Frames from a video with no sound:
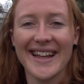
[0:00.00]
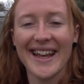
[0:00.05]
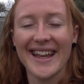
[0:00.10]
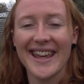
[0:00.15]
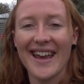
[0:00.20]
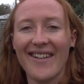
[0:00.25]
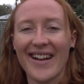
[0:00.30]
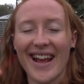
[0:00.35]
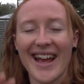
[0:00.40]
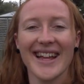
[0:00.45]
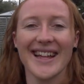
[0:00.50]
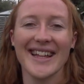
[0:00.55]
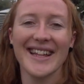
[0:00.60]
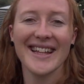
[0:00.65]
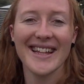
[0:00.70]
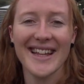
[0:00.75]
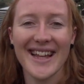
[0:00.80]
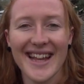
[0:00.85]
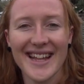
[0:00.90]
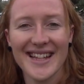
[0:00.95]
Kia ora,
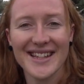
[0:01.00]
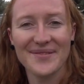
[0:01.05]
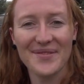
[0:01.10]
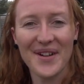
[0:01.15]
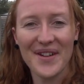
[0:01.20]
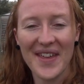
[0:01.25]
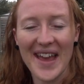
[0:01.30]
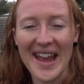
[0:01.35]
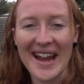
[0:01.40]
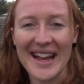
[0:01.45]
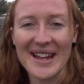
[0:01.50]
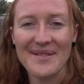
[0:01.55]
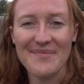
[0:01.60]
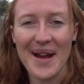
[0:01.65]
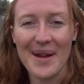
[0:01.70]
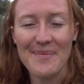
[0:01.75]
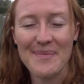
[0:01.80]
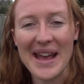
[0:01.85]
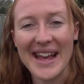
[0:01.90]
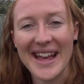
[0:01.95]
it's Ruth here in
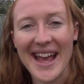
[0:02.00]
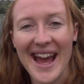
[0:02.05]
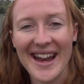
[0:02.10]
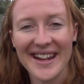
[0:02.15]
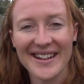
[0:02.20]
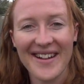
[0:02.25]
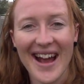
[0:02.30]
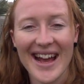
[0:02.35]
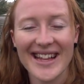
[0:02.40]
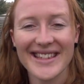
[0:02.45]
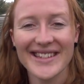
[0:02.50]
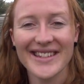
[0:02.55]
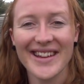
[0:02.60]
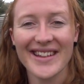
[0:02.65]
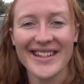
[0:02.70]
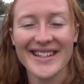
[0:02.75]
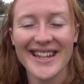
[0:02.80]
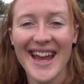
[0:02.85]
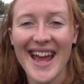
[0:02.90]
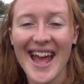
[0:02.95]
my backyard in
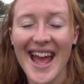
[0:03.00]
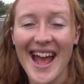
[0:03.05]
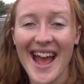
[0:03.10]
Christchurch,